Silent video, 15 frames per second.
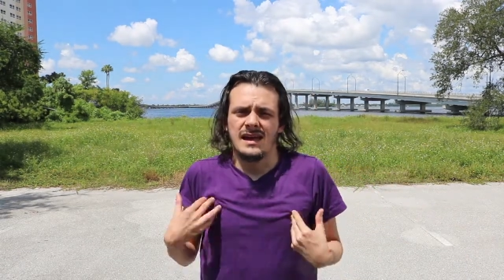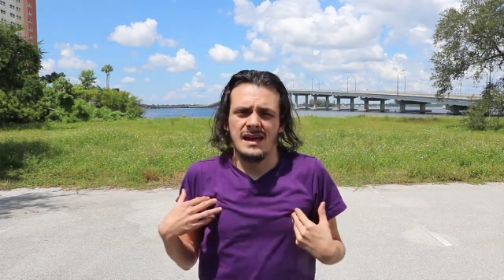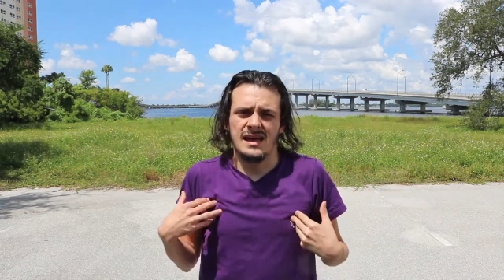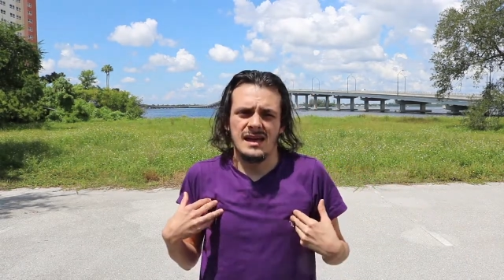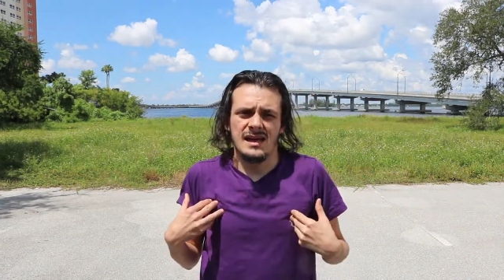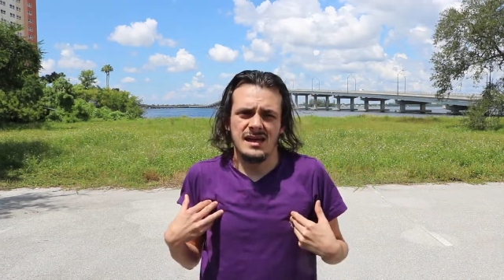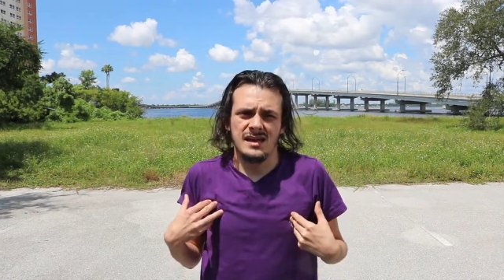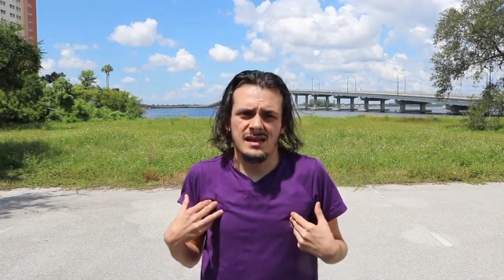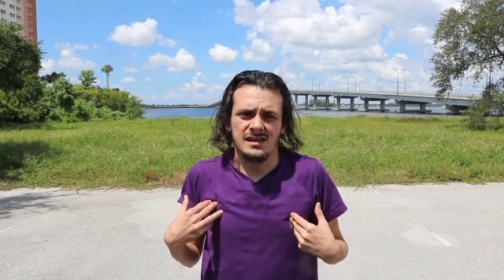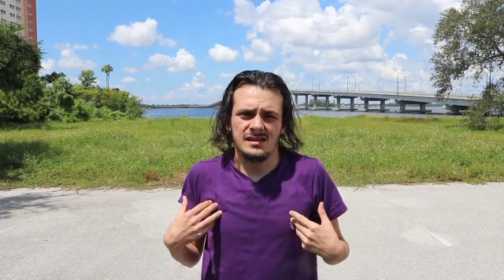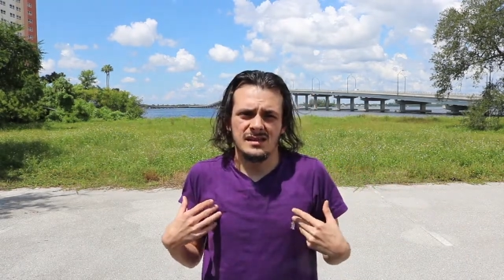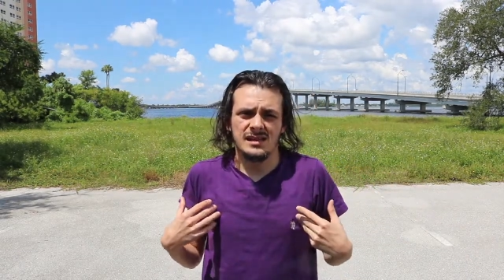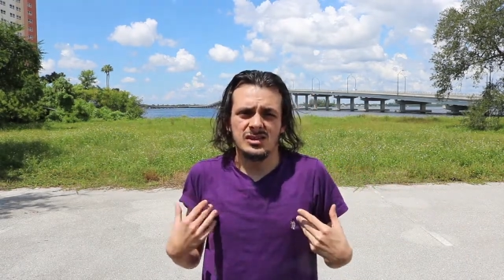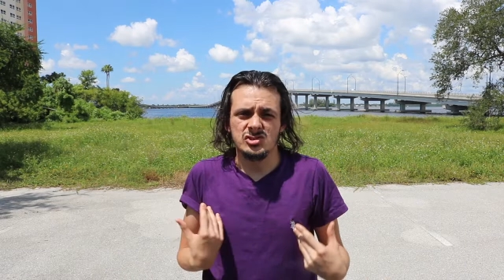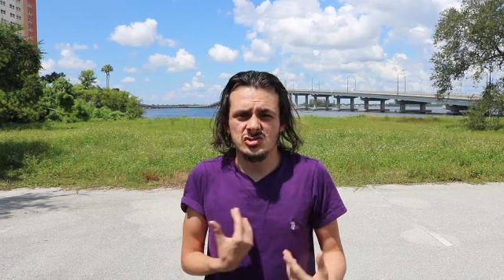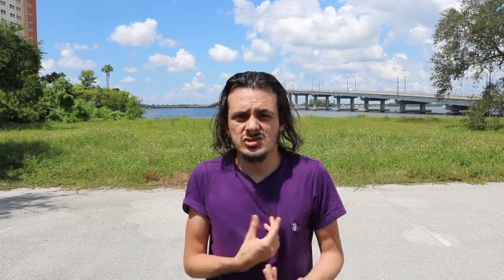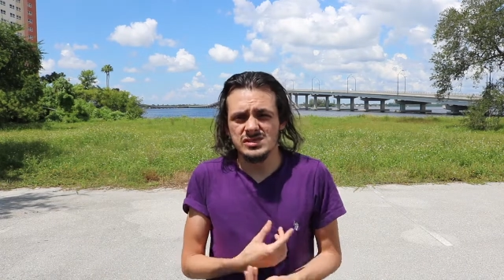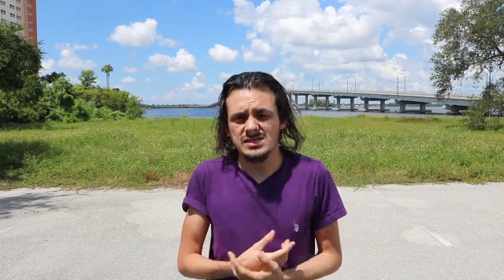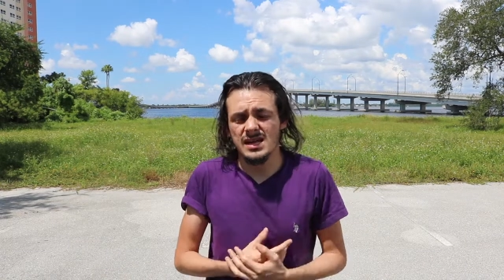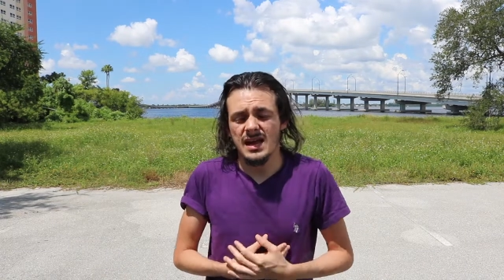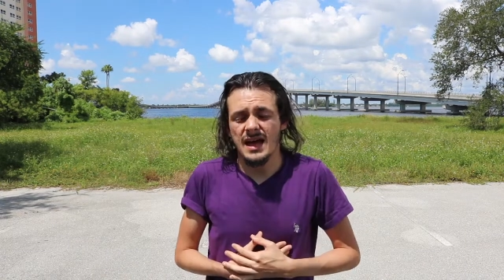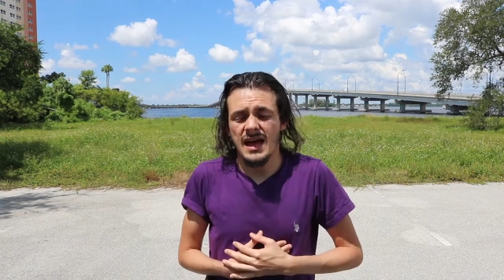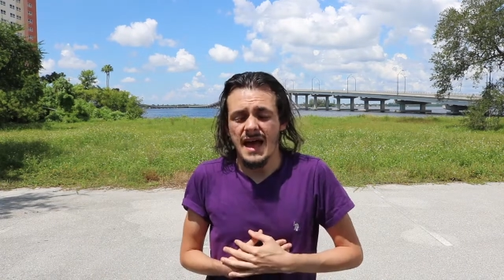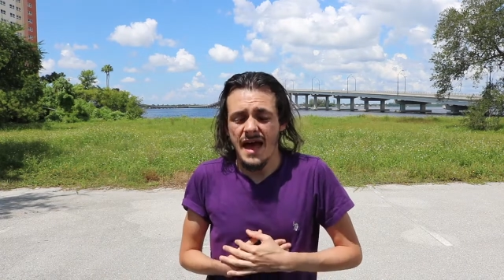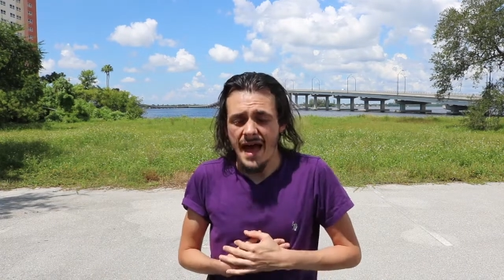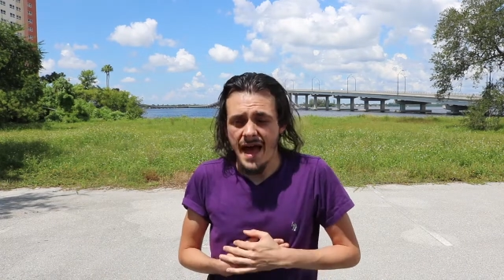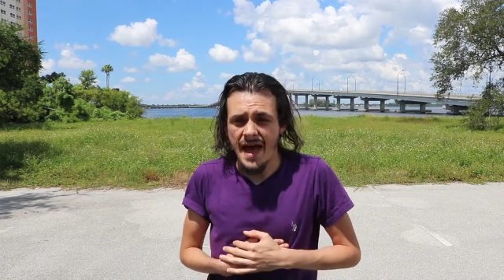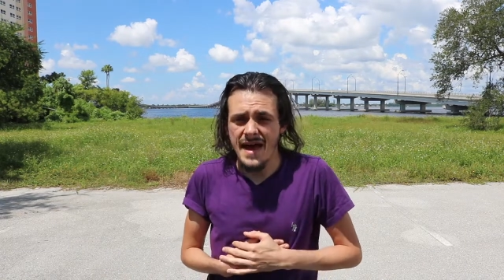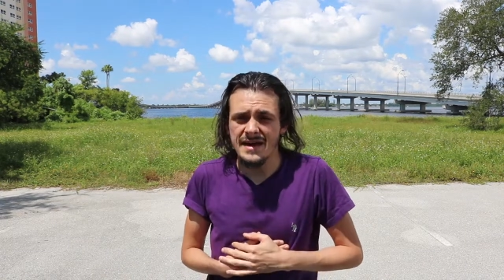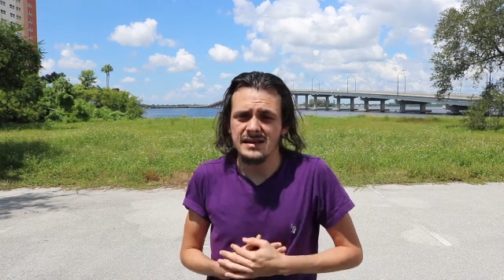and the injuries that I
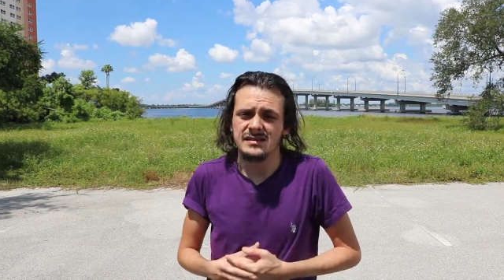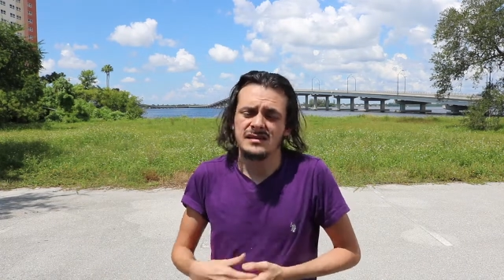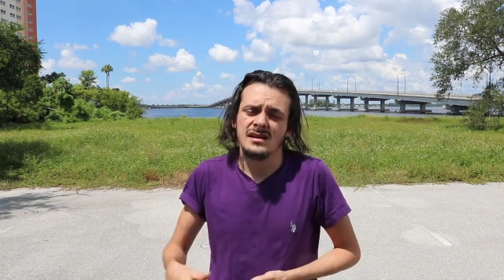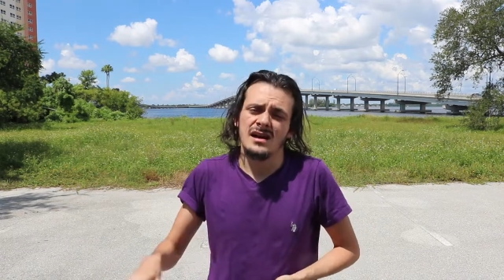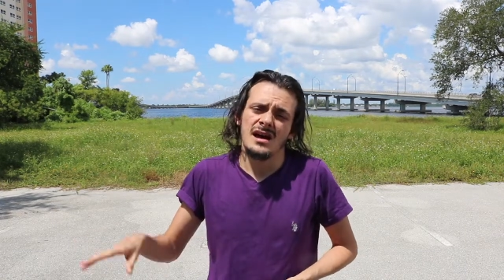had,